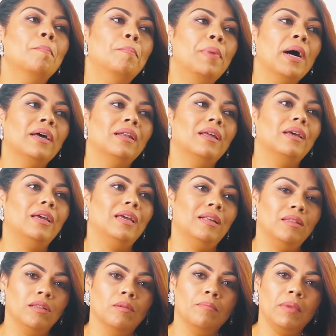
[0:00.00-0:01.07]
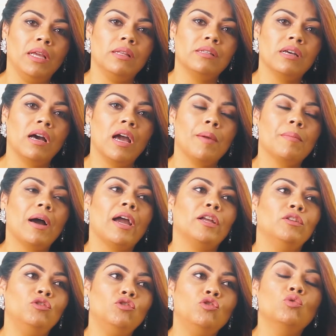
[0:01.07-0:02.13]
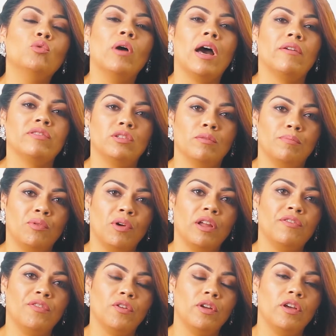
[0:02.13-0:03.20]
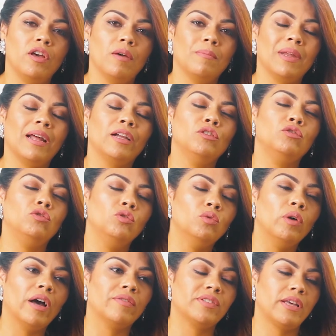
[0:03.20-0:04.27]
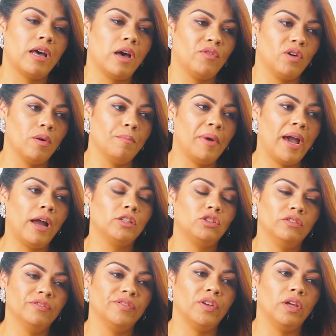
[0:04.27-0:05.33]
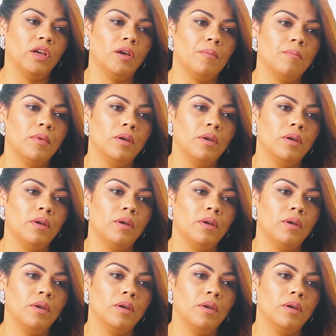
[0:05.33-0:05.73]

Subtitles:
But in the meantime, I do have to pray for him, and I do have to have compassion for him.